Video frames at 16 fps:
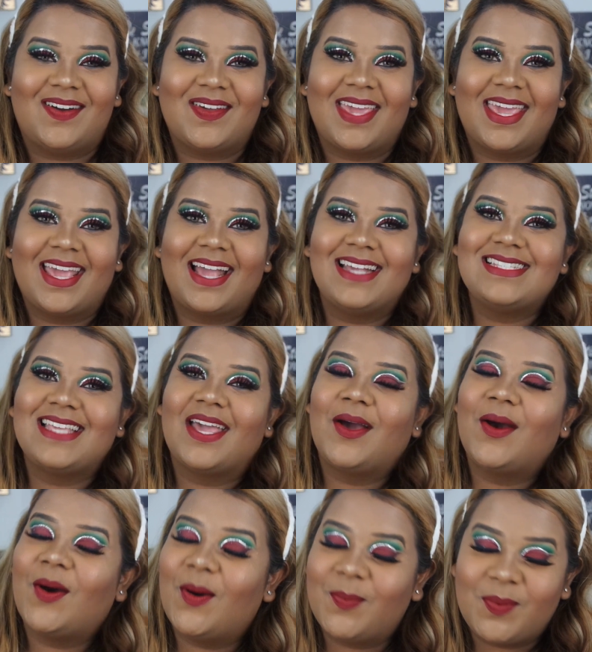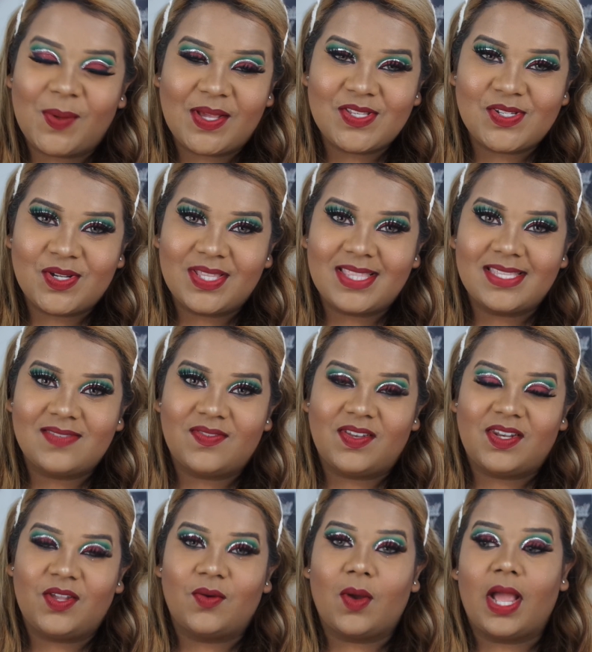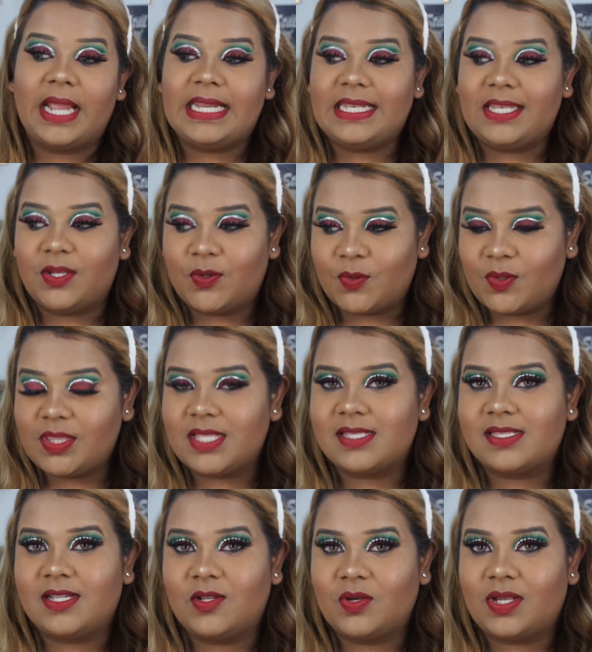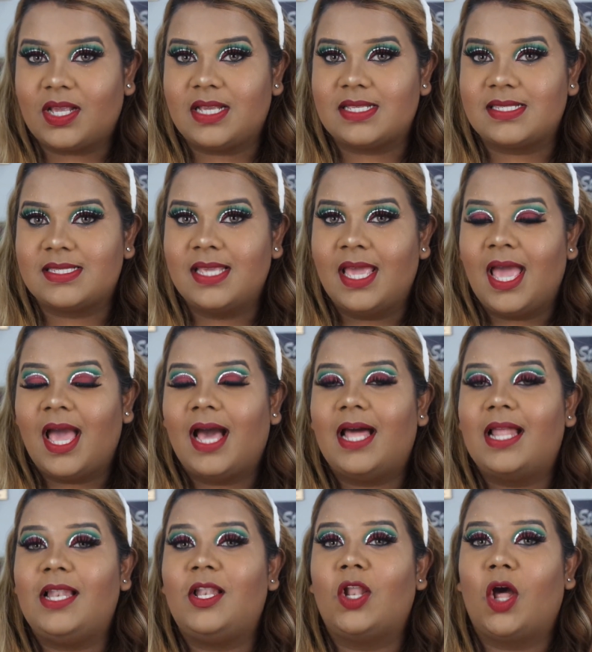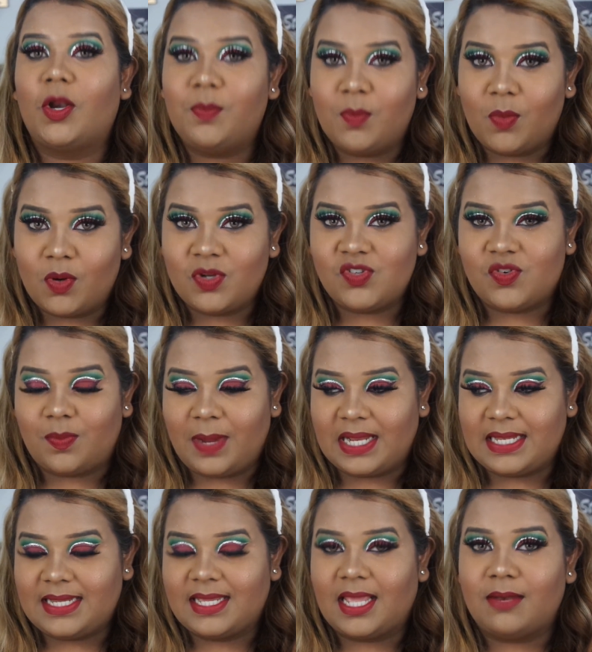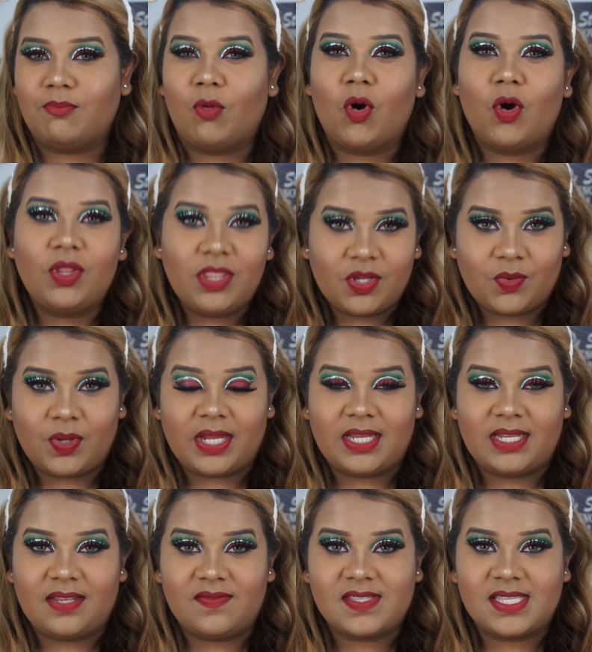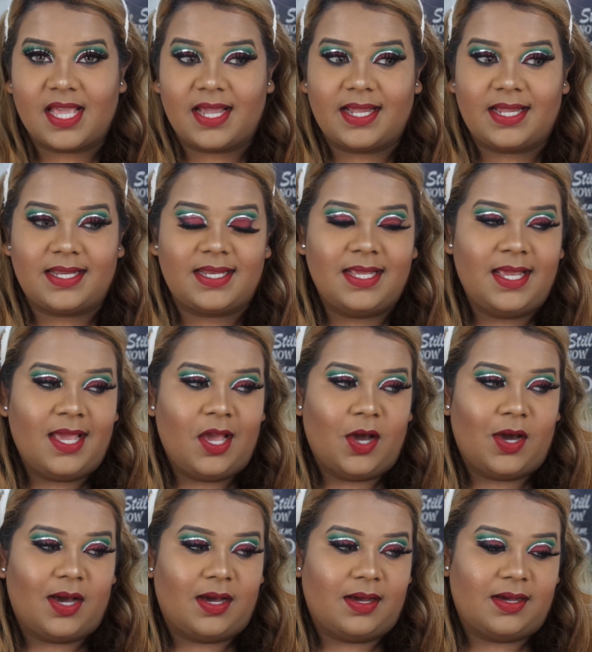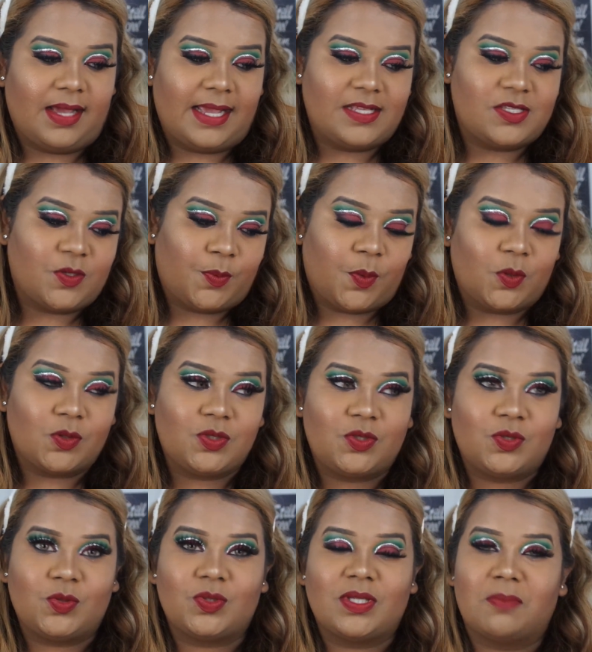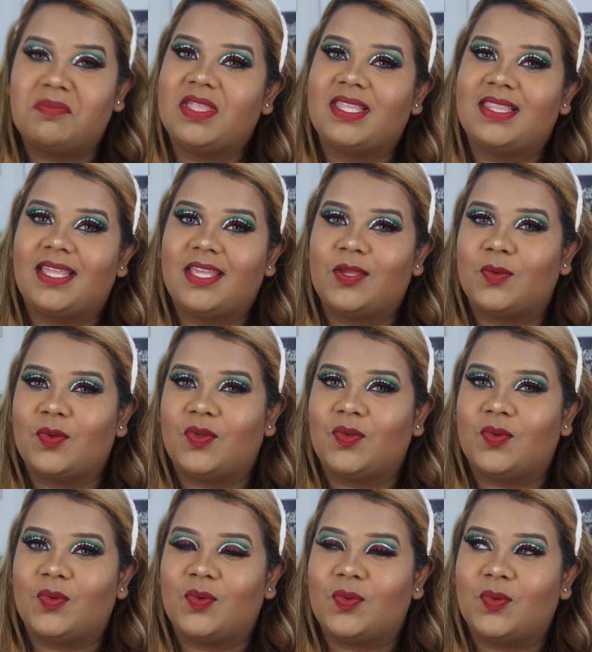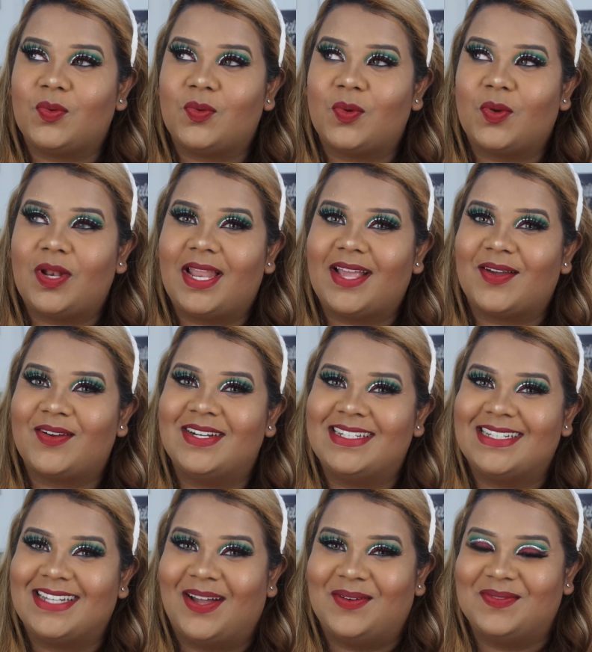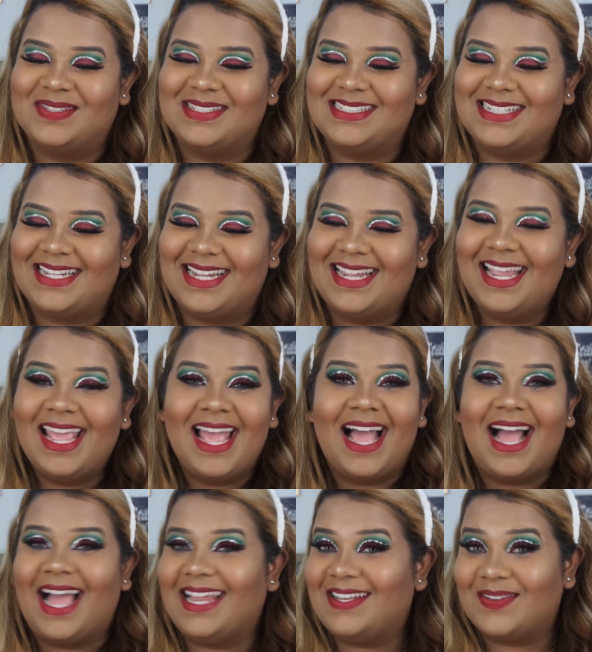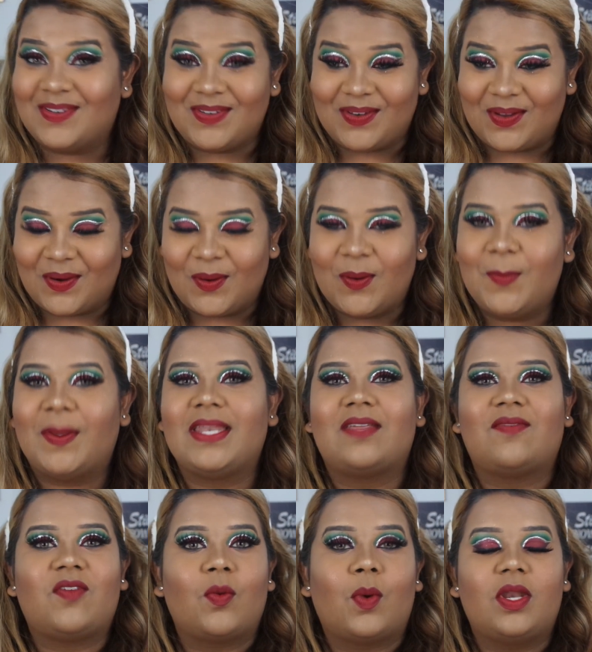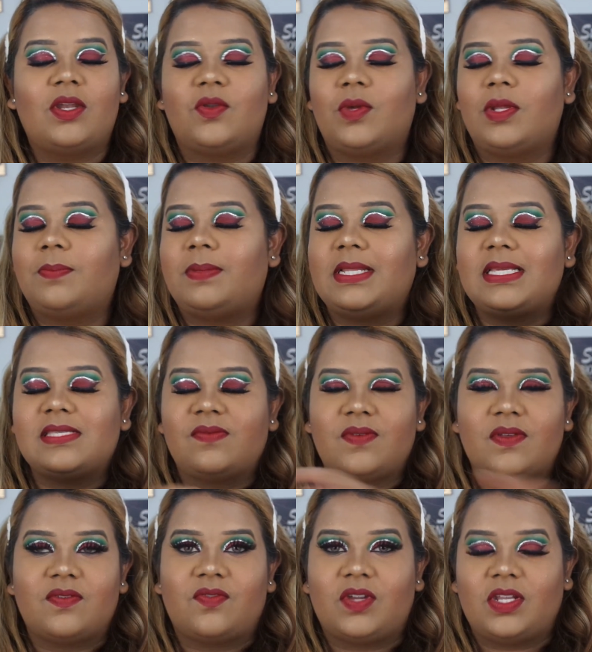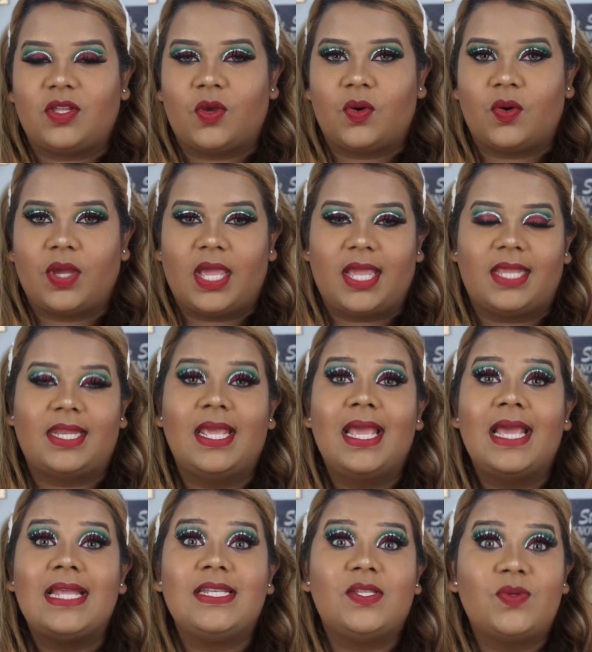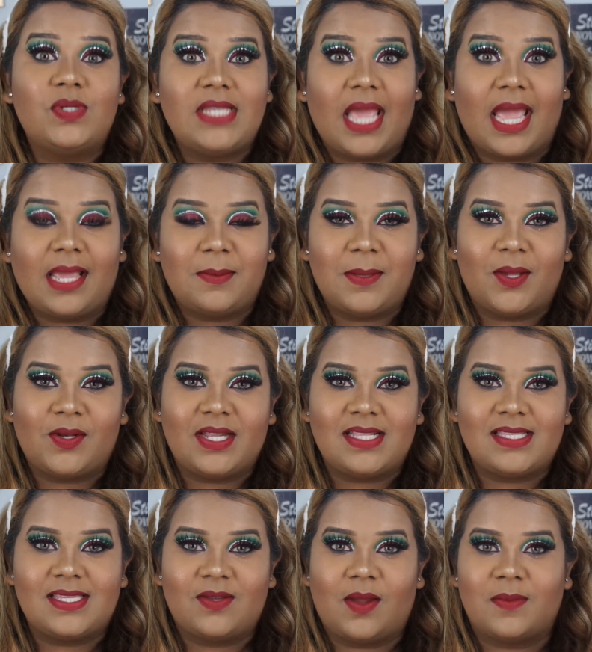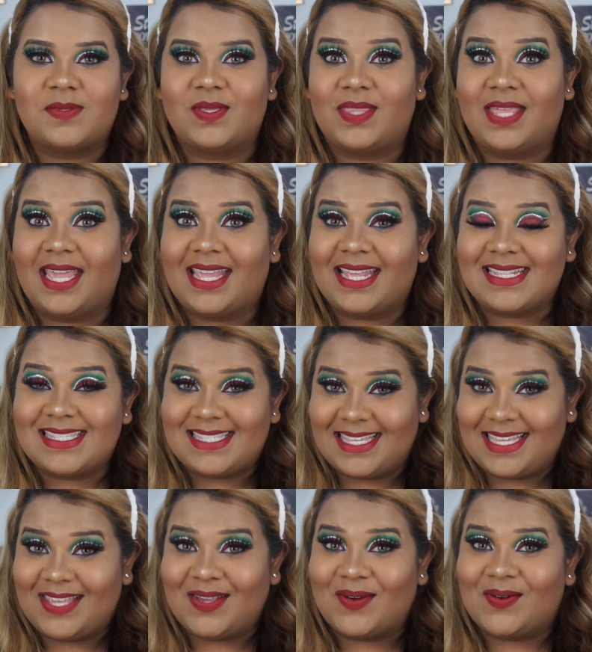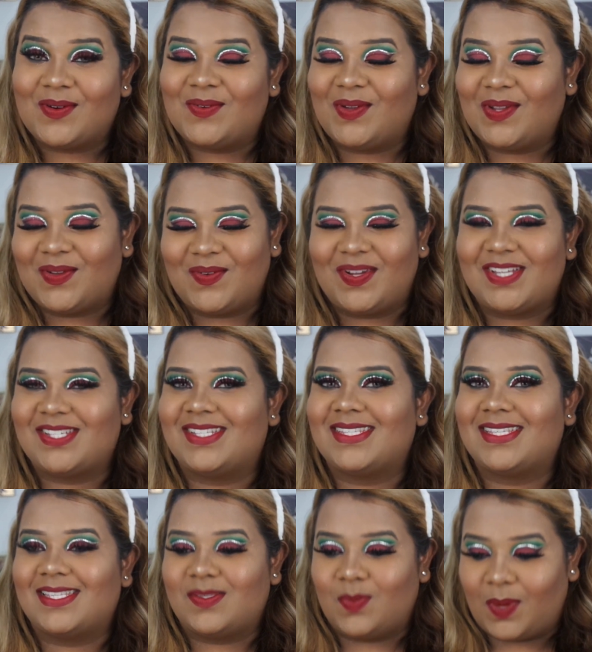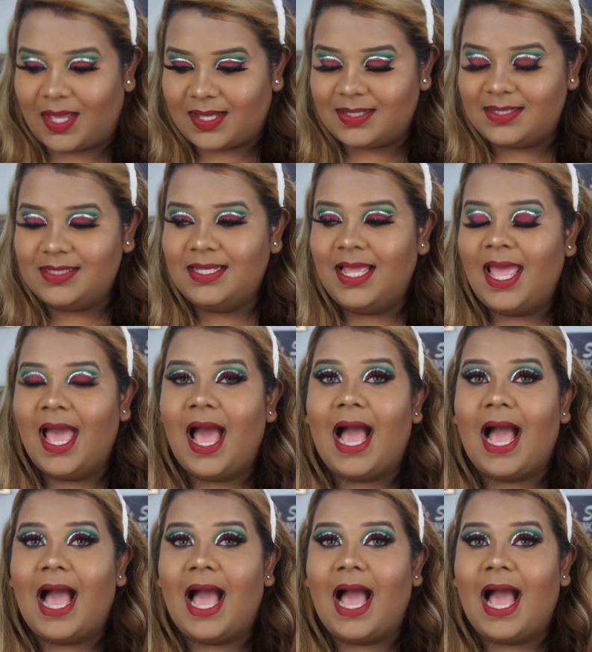Okay guys, I hope you enjoyed this video. I know this look is a lot more dramatic and more on the creative side, as opposed to something that you would do like on a normal day. I don't know, but if you want to do it, please feel free to go ahead. Do tag me on Instagram so that I can see your recreations as well.